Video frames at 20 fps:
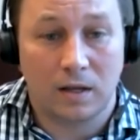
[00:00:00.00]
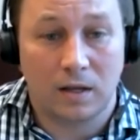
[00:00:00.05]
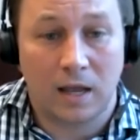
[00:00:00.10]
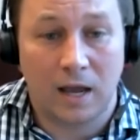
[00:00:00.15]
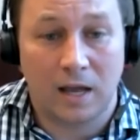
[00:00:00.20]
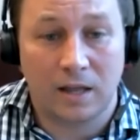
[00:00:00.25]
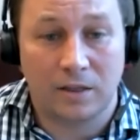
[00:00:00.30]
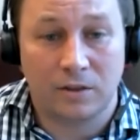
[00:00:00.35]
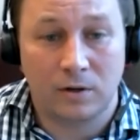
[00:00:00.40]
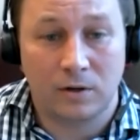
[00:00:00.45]

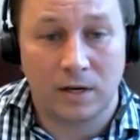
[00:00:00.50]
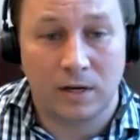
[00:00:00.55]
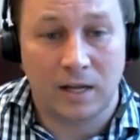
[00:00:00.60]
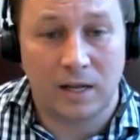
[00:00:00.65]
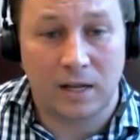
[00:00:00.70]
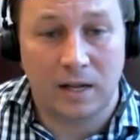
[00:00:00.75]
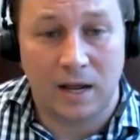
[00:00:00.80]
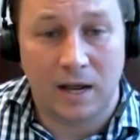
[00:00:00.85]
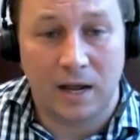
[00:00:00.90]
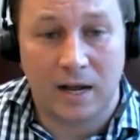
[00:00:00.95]
Catherine
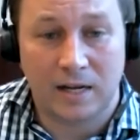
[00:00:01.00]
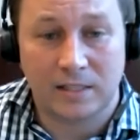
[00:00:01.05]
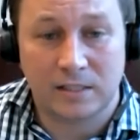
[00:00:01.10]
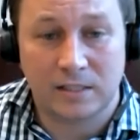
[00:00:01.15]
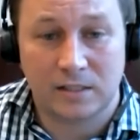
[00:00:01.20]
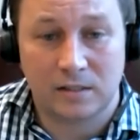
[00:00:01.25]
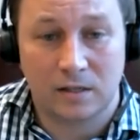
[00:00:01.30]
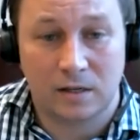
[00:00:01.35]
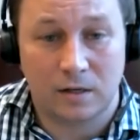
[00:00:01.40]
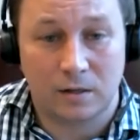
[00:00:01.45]

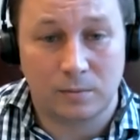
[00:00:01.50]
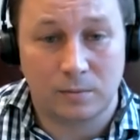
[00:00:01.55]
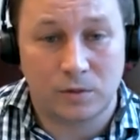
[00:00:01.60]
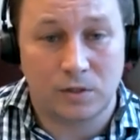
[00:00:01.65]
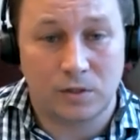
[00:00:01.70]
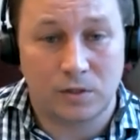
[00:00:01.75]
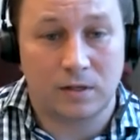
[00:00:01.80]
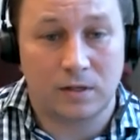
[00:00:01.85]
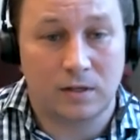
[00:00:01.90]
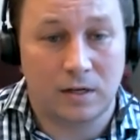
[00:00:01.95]
asked, um,
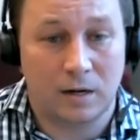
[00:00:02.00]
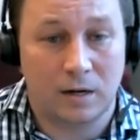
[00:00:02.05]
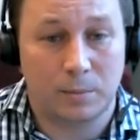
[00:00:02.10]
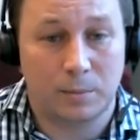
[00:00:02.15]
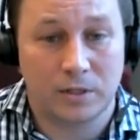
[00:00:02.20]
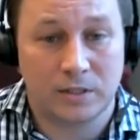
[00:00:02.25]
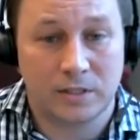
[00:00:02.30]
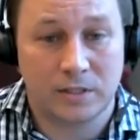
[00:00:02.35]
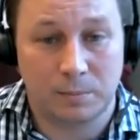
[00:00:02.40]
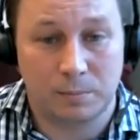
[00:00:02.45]
do the
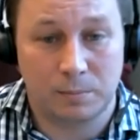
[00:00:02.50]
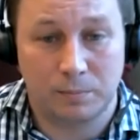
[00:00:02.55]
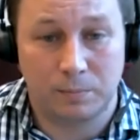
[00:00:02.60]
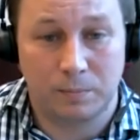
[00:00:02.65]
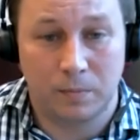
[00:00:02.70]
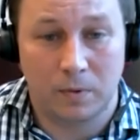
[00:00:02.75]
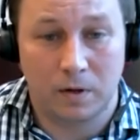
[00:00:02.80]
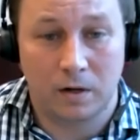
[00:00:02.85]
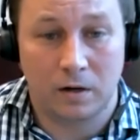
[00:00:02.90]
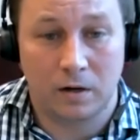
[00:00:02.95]
numbers and
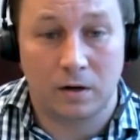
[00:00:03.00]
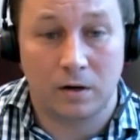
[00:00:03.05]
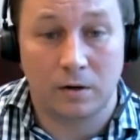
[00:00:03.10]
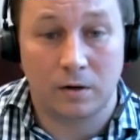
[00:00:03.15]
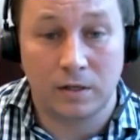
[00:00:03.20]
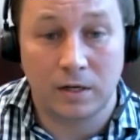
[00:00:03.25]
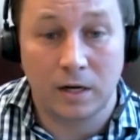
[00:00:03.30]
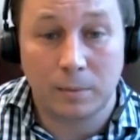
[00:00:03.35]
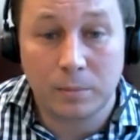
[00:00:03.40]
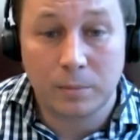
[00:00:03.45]

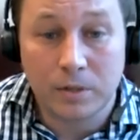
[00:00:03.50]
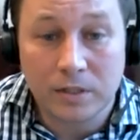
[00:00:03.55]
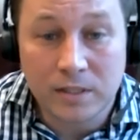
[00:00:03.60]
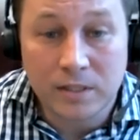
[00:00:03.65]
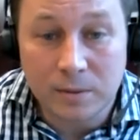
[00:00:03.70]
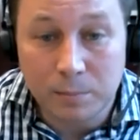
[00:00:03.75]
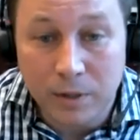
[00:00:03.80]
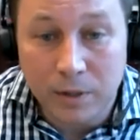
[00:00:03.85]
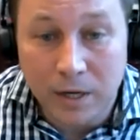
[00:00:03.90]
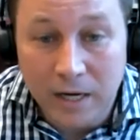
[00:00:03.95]
our numbers
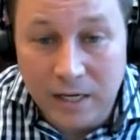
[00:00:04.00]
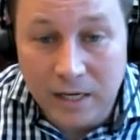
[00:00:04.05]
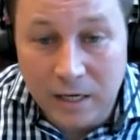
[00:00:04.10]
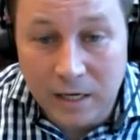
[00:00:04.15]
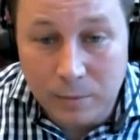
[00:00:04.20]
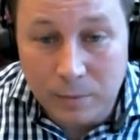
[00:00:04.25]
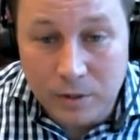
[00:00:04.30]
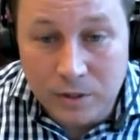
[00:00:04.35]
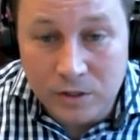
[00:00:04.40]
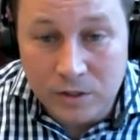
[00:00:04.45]
and plant
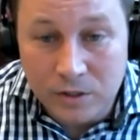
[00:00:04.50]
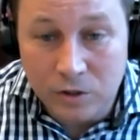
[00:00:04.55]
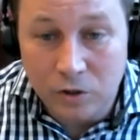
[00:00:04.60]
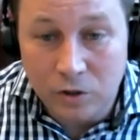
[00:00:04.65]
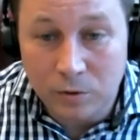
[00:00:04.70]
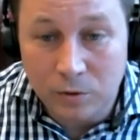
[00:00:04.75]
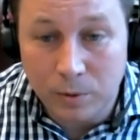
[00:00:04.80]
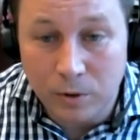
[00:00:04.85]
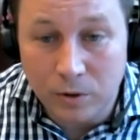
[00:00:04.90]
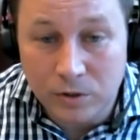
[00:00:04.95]
numbers
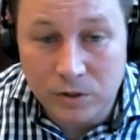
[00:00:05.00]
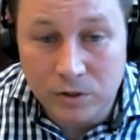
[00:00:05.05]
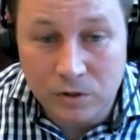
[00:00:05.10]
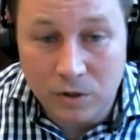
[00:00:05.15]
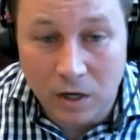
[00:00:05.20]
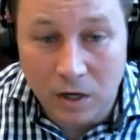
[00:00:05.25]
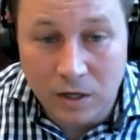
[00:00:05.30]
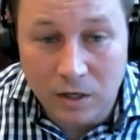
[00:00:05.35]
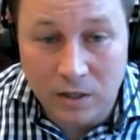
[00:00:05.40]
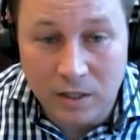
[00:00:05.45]
include both
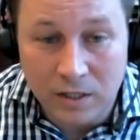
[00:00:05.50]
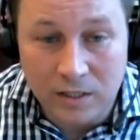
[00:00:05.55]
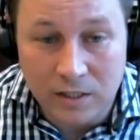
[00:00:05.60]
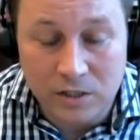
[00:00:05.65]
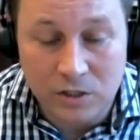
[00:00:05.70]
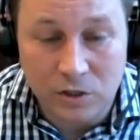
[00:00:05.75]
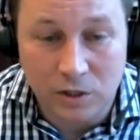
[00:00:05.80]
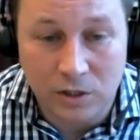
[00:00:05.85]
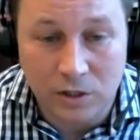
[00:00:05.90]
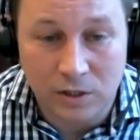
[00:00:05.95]
slaughter and
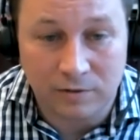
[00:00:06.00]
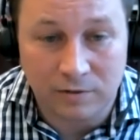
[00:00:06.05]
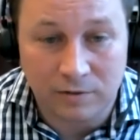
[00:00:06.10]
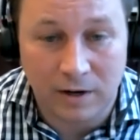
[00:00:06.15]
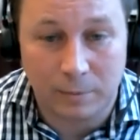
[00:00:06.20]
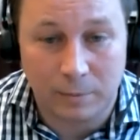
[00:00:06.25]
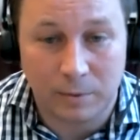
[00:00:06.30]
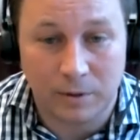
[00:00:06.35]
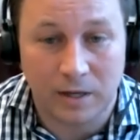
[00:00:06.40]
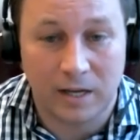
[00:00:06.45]
strictly
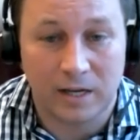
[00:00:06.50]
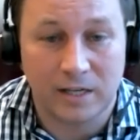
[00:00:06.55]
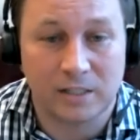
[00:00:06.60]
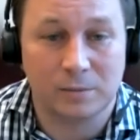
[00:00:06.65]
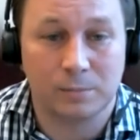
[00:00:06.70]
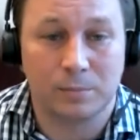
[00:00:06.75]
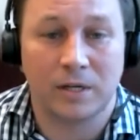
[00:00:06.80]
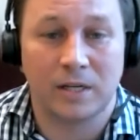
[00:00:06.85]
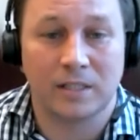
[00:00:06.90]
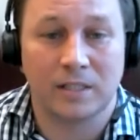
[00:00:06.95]

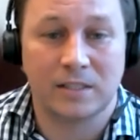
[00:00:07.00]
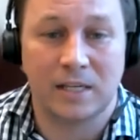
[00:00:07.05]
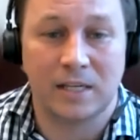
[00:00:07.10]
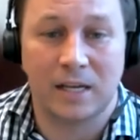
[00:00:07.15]
fabrication plants.